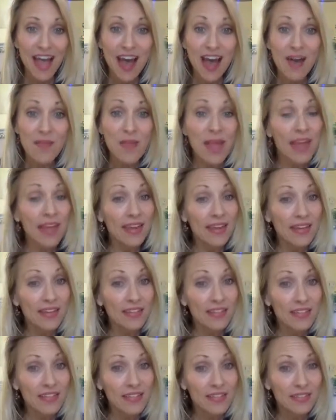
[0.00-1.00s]
And
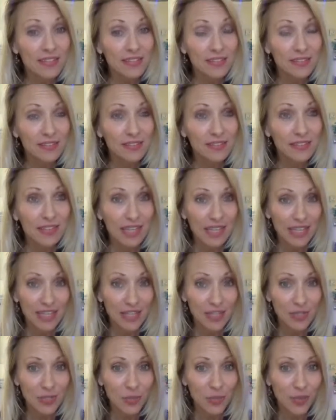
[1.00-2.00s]

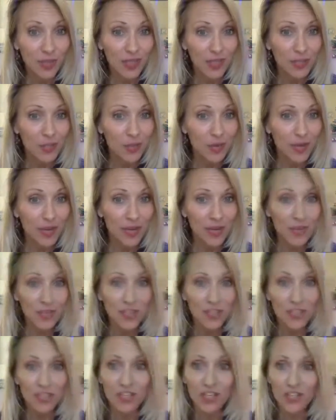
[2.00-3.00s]
in 2020, which
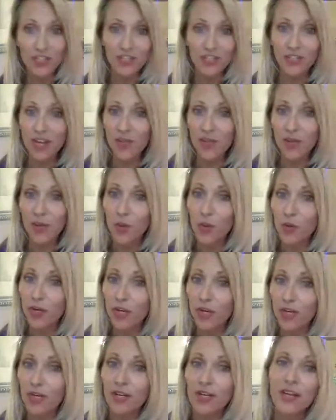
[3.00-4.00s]
is just around the
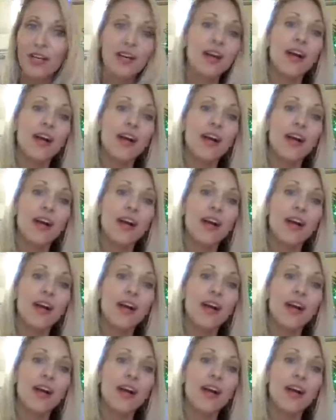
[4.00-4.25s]
corner,